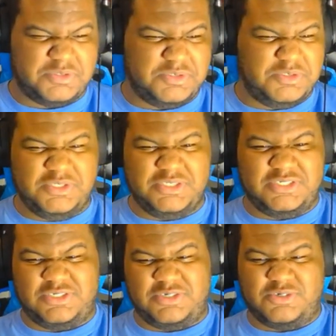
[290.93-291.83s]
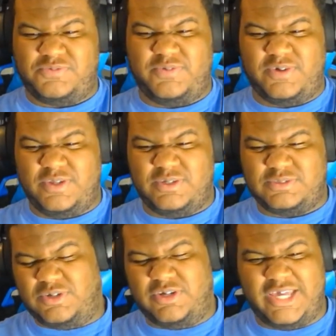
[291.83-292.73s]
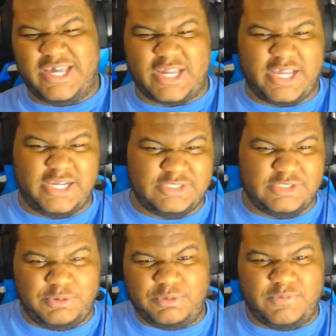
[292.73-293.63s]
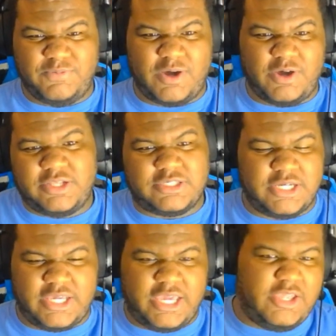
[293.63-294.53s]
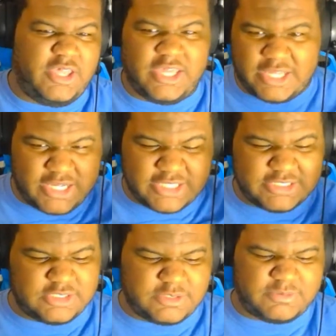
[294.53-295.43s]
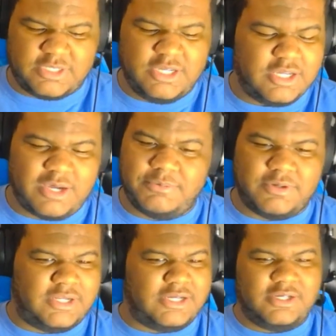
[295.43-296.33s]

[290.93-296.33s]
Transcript: Career fell off so hard, you got a concussion, you know, you fall, hit your head, you get a concussion, stuff. Come on now.